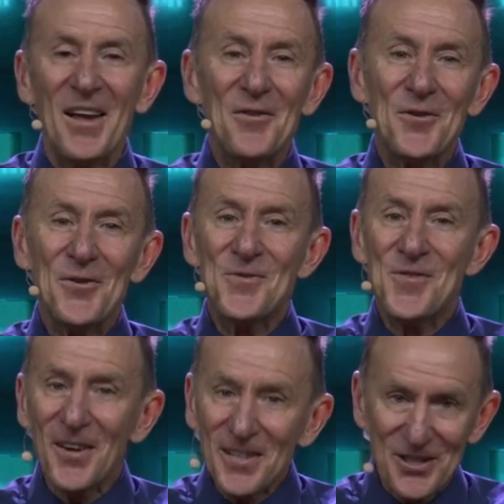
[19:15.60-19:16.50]
If you're
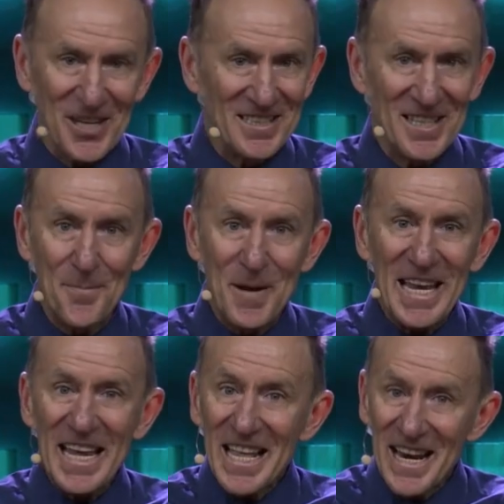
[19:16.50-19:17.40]
not chaste, there'll
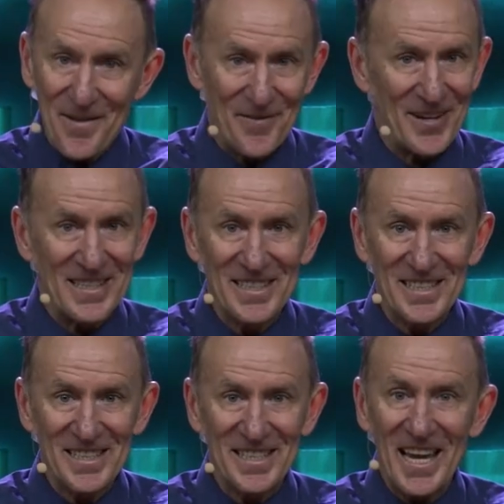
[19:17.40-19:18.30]
be
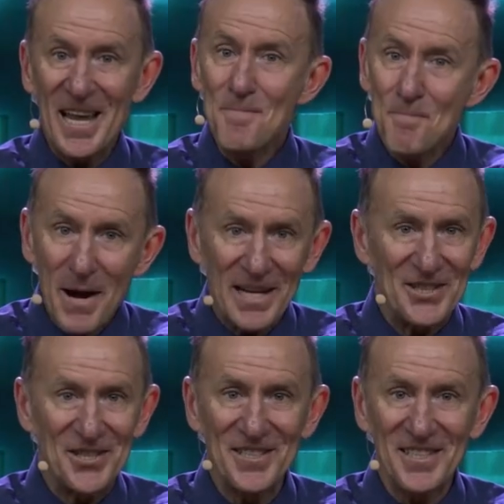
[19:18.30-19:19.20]
irreverence,
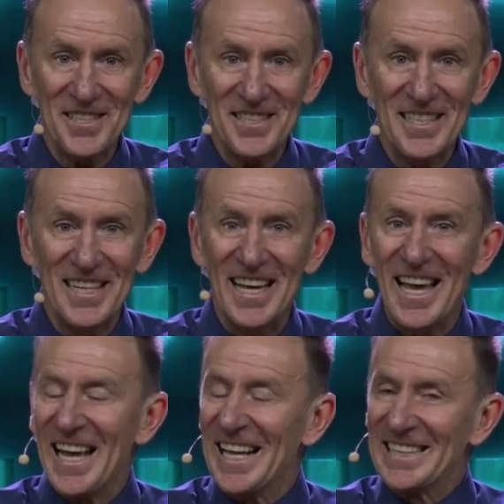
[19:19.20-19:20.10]
impatience,
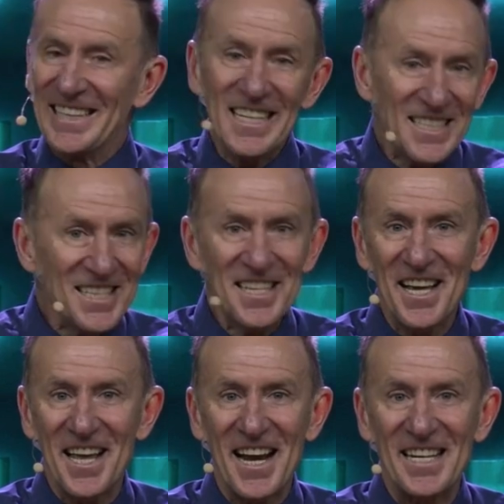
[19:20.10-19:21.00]

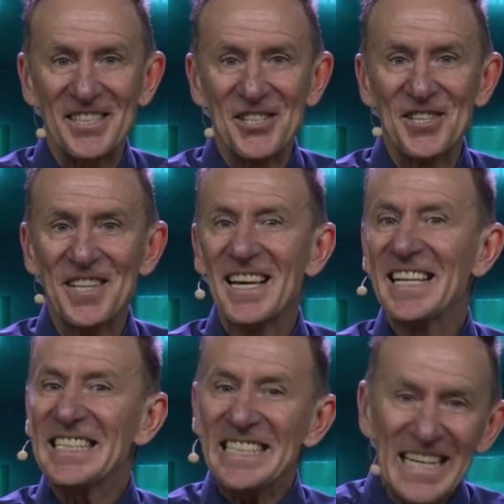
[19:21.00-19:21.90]
disintegration,
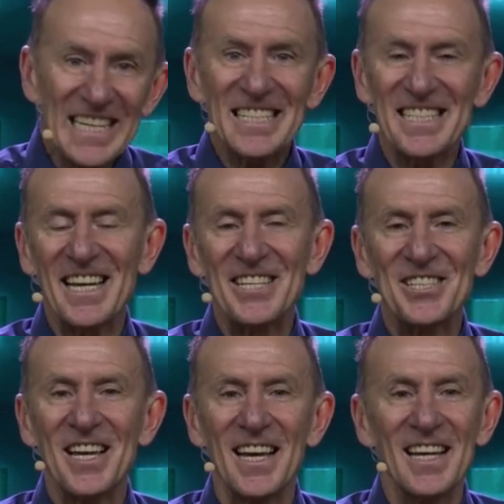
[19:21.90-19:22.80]

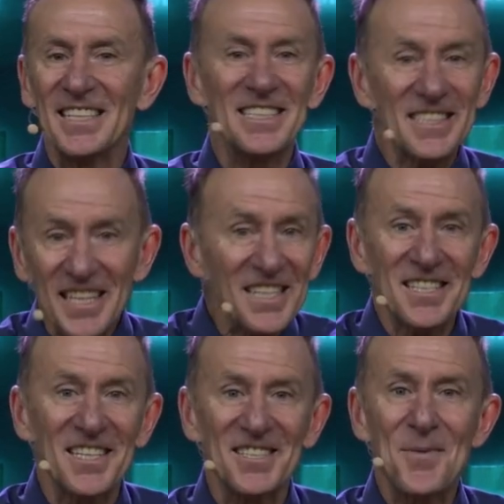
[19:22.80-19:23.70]
uh,
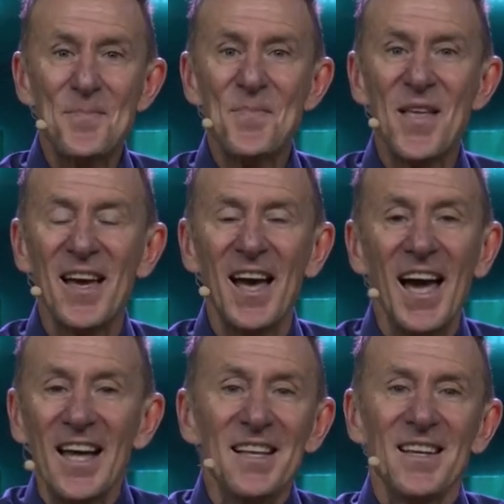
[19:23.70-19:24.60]
cynicism,
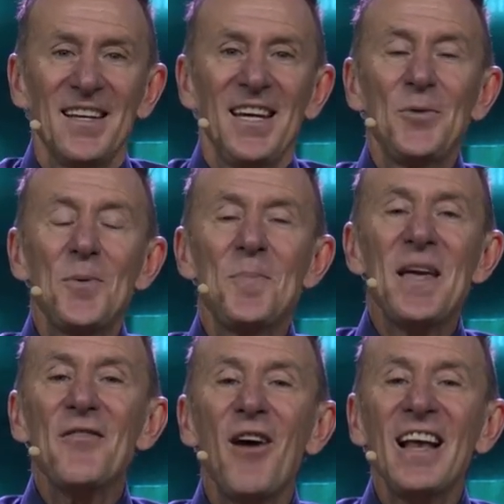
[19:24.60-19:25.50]
and it would
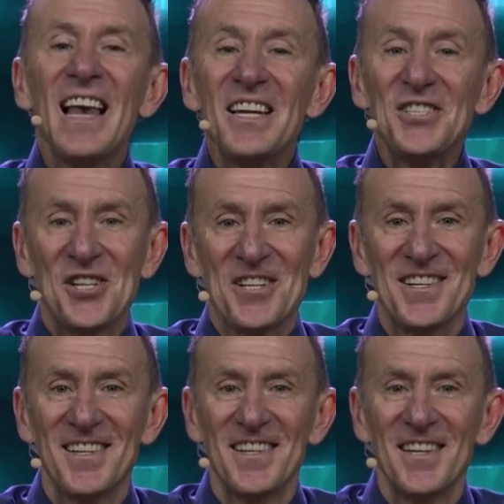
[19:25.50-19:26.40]
be a
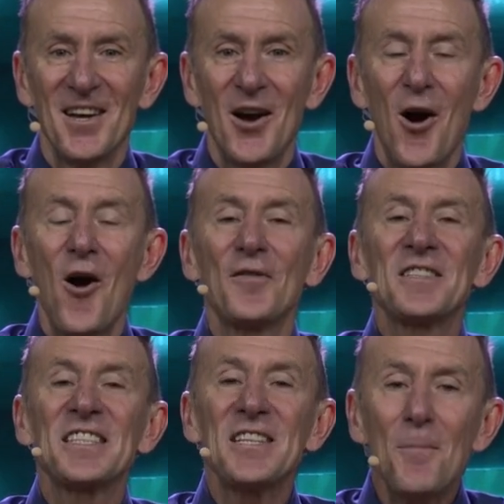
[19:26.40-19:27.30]
violation of
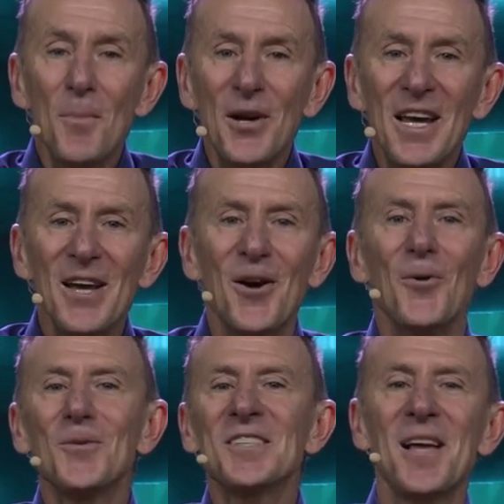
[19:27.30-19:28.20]
somebody
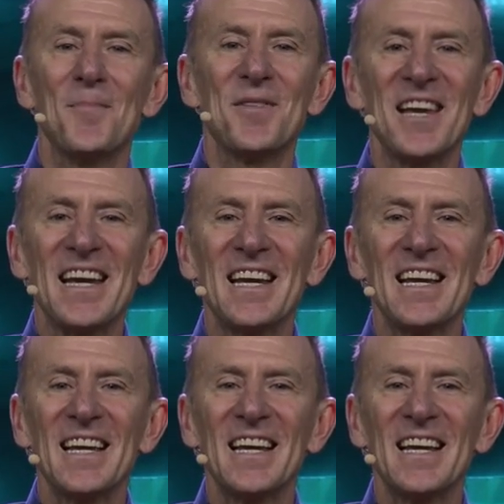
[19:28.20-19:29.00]
or something.